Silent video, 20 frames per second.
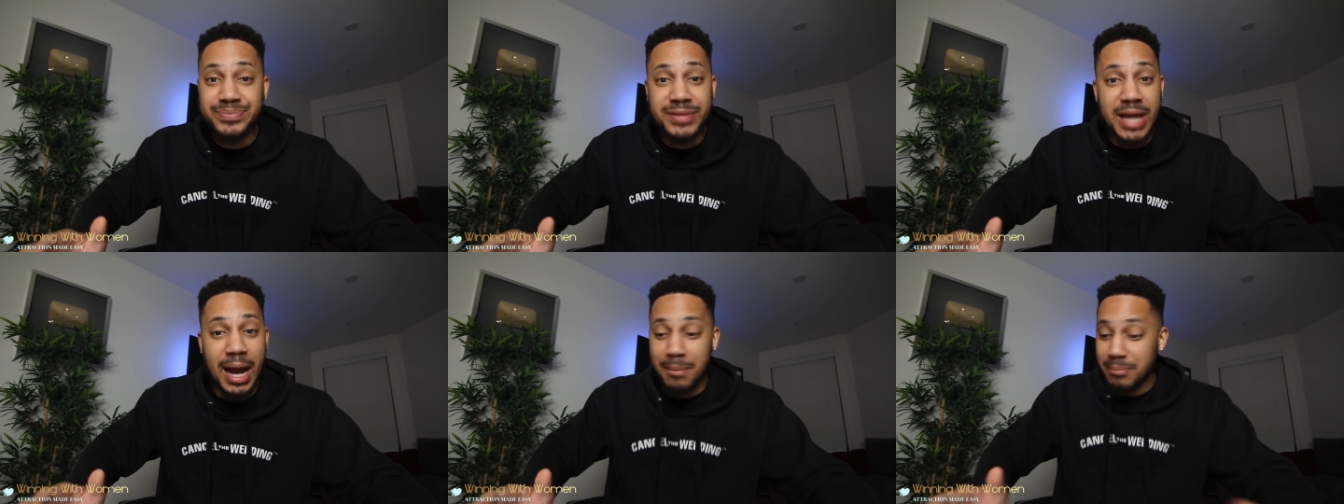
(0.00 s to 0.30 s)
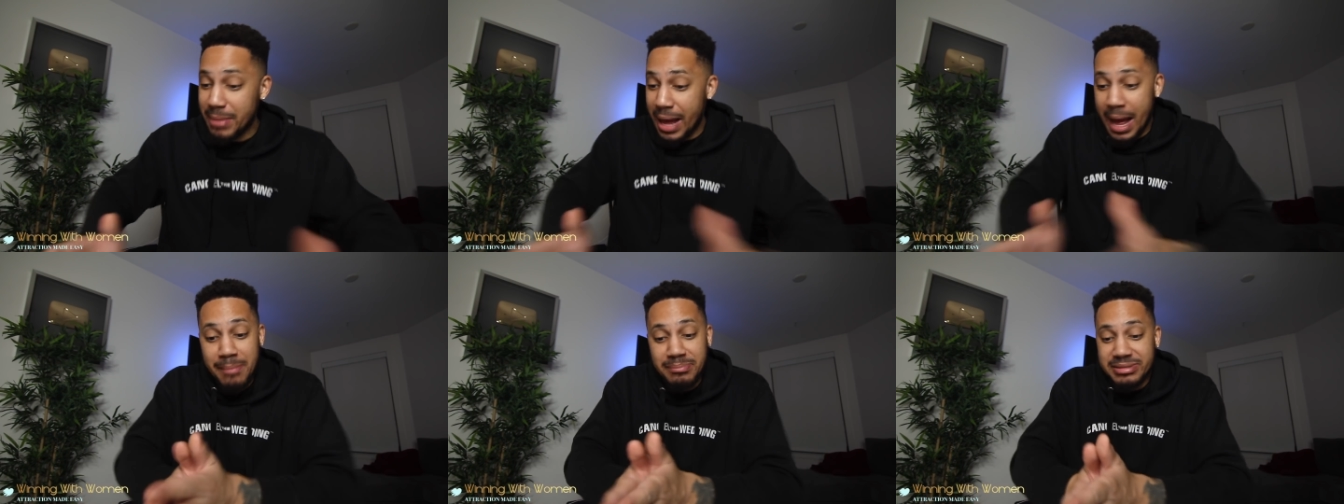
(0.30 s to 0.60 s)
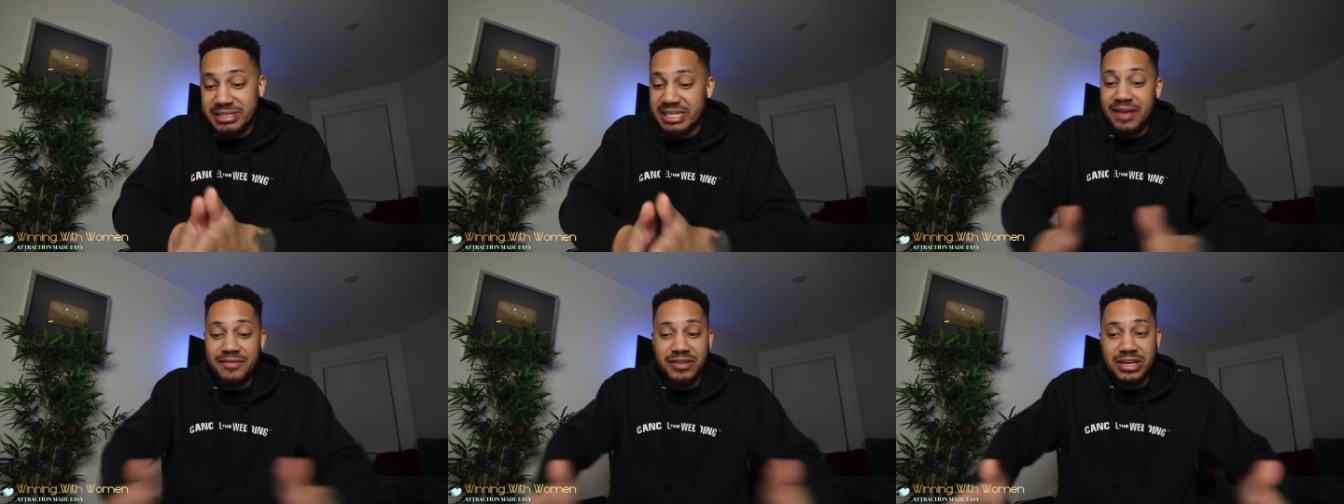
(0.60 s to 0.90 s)
I'm, I'm
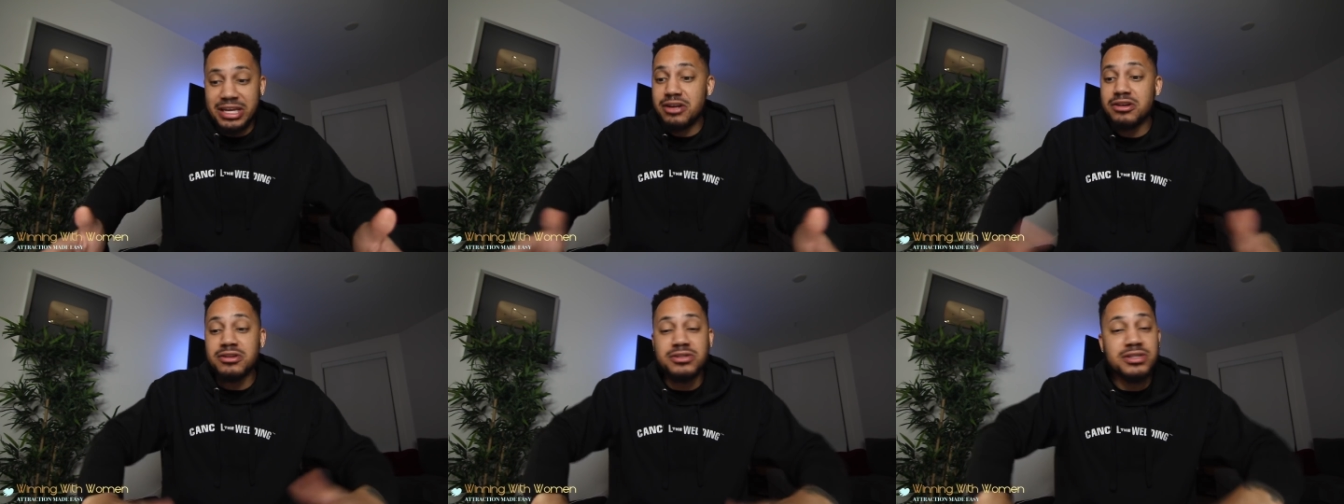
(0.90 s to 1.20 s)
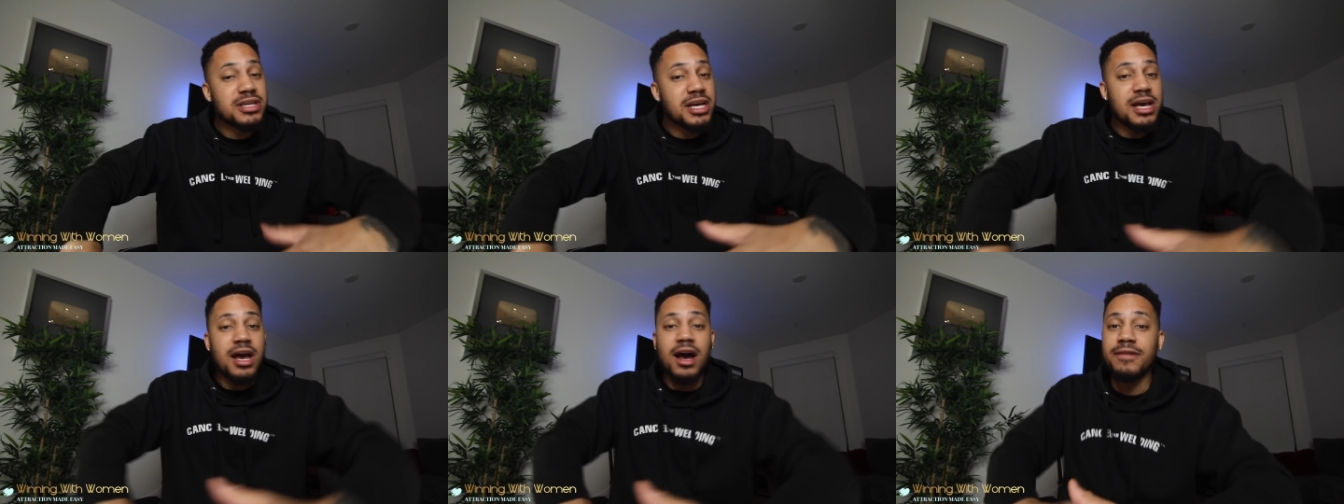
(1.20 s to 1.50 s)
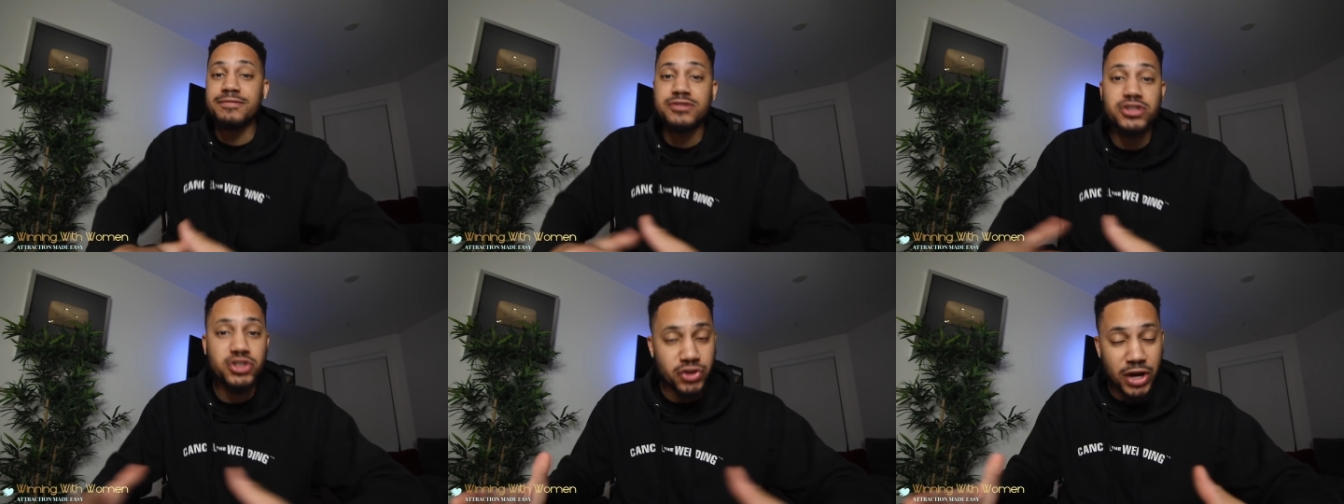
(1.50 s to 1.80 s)
saving years
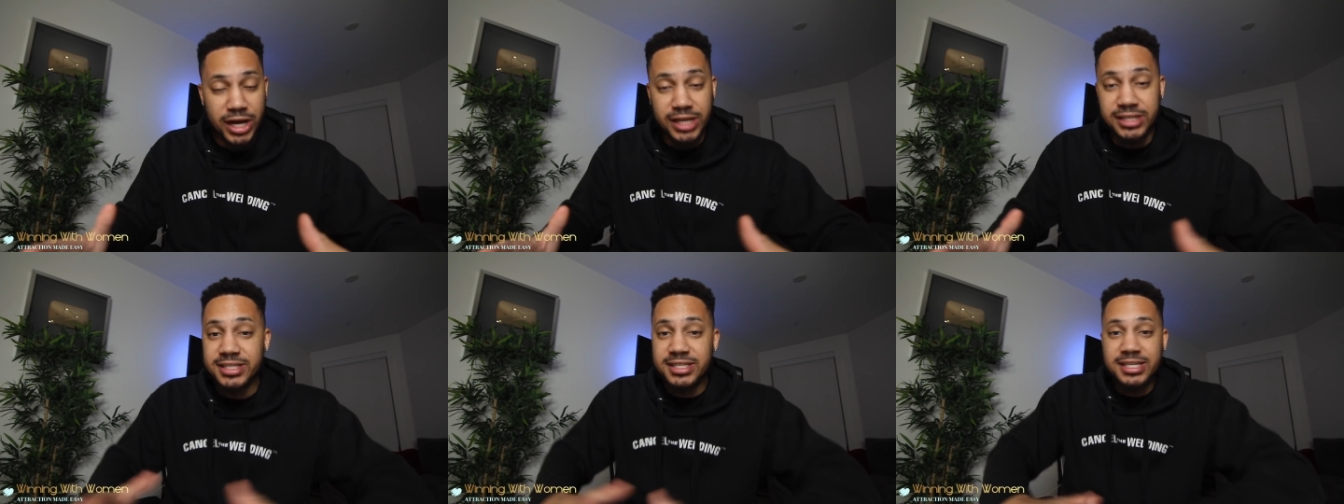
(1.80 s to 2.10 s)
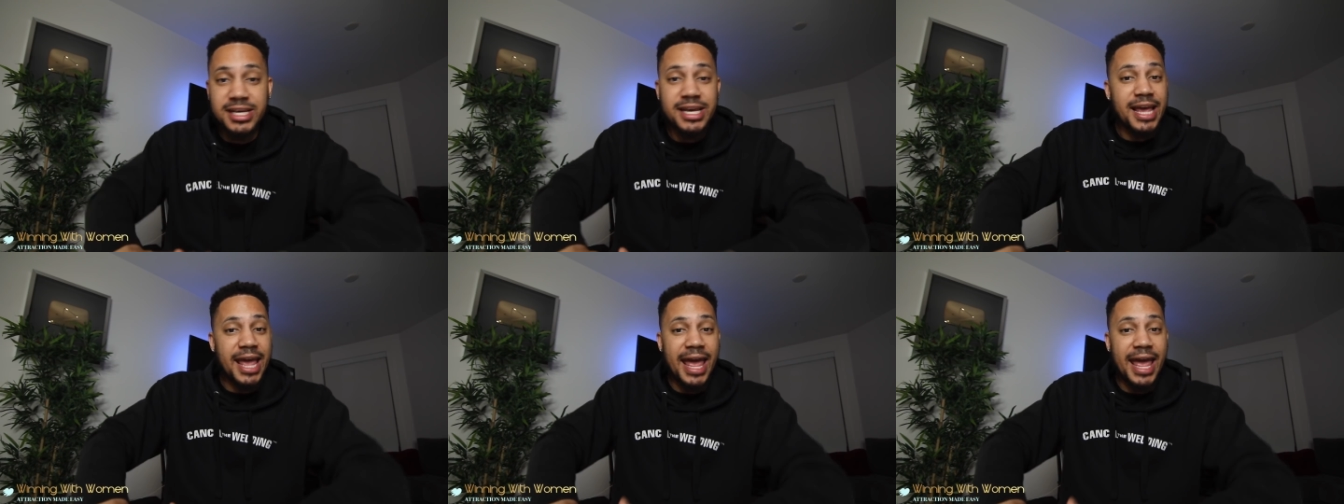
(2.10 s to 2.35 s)
of stress